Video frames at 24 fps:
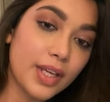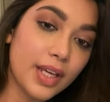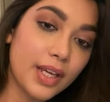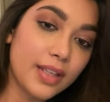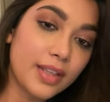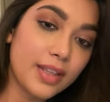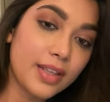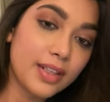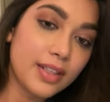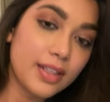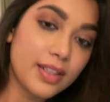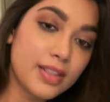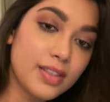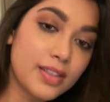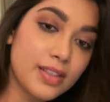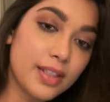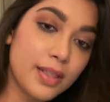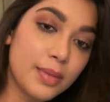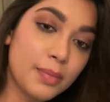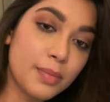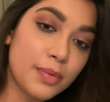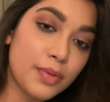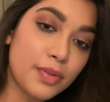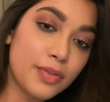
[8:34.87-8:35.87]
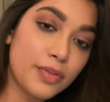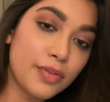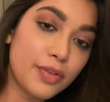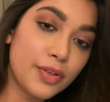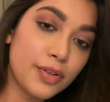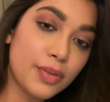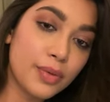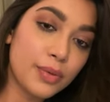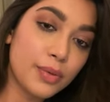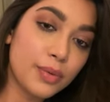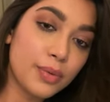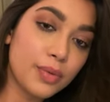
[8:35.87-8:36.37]
Okay, I think I skipped a
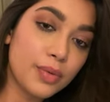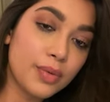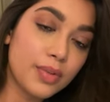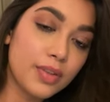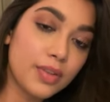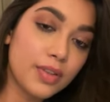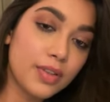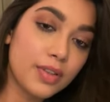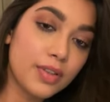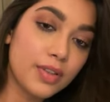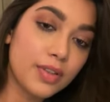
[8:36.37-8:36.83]
few.